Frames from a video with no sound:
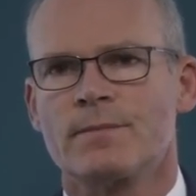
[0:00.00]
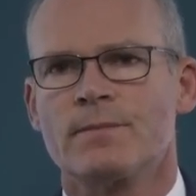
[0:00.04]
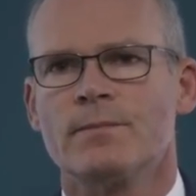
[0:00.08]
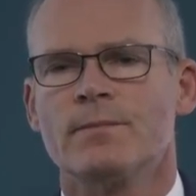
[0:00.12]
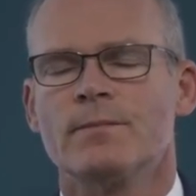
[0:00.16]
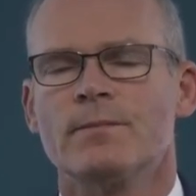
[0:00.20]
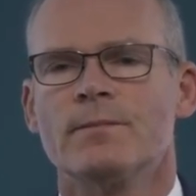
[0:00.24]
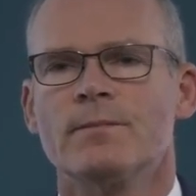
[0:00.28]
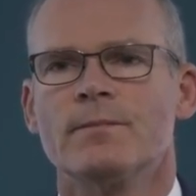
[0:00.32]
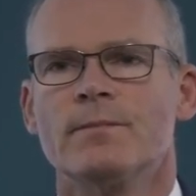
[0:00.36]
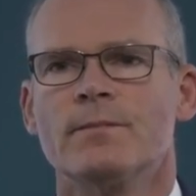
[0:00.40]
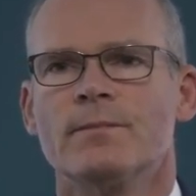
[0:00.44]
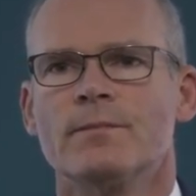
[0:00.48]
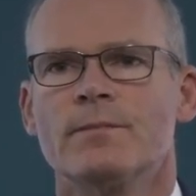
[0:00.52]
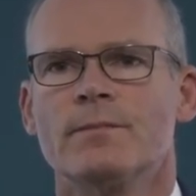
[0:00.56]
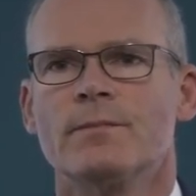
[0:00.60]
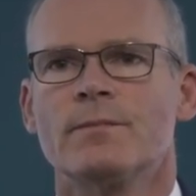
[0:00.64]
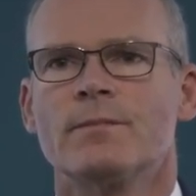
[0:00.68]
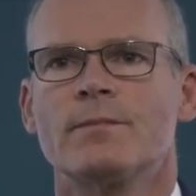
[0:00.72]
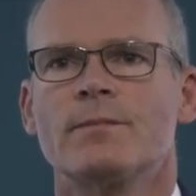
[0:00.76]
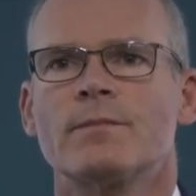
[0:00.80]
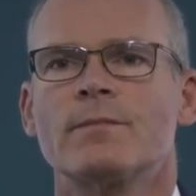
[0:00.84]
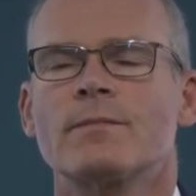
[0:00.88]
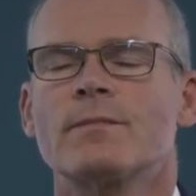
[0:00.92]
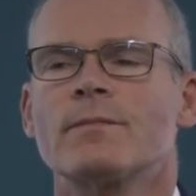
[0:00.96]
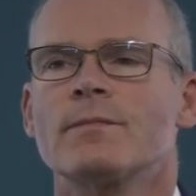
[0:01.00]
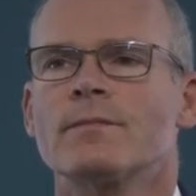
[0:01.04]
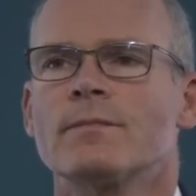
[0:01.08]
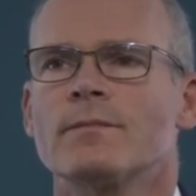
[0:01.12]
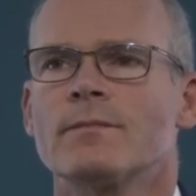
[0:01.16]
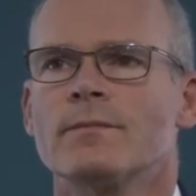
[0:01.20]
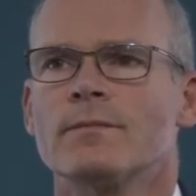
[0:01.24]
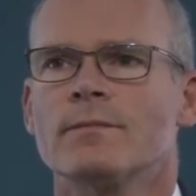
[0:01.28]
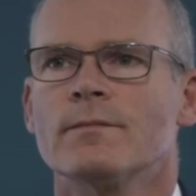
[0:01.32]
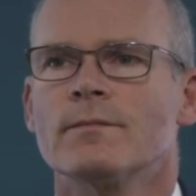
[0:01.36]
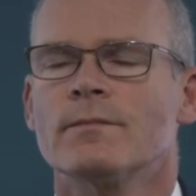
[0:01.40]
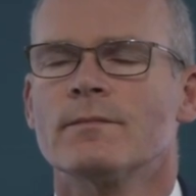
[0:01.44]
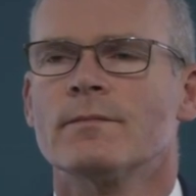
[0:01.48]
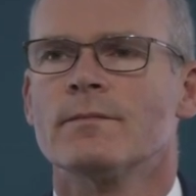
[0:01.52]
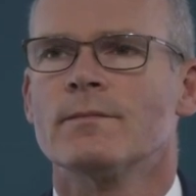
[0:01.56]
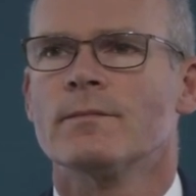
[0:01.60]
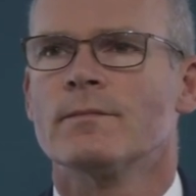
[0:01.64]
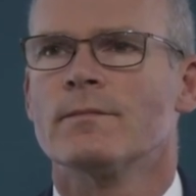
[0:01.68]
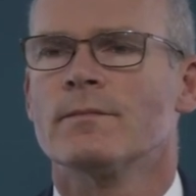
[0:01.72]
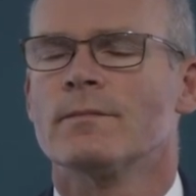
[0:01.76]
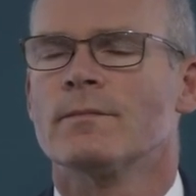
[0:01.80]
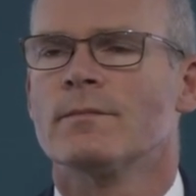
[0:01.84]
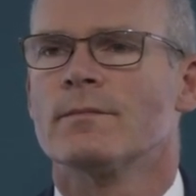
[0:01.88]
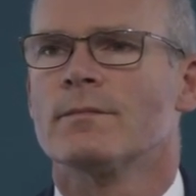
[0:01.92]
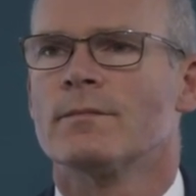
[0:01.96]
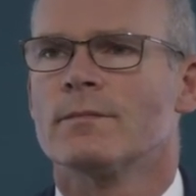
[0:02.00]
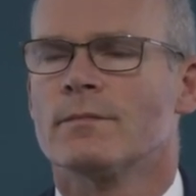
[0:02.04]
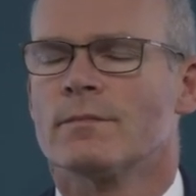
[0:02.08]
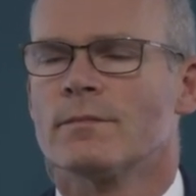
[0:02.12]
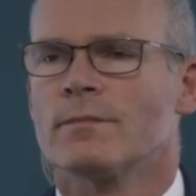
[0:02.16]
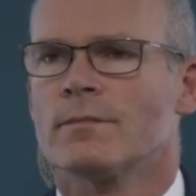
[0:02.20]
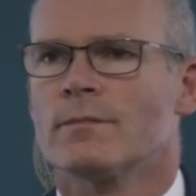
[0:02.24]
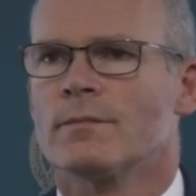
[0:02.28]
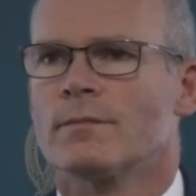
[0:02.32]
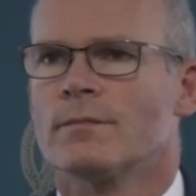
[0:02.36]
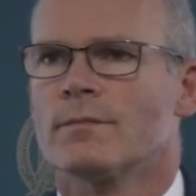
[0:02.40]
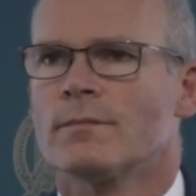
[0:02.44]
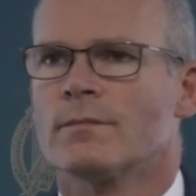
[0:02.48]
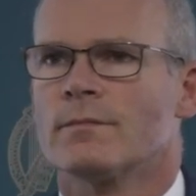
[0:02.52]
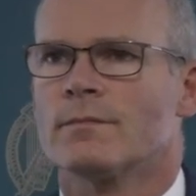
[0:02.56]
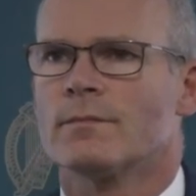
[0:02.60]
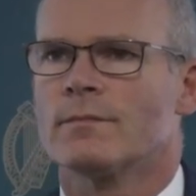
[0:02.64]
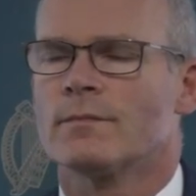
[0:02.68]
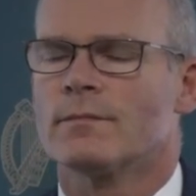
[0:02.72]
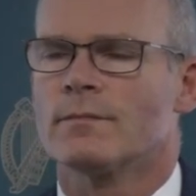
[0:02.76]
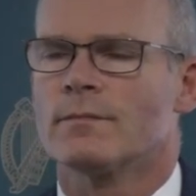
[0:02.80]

Benson, Benson. Uh, Minister, uh, two issues. Uh,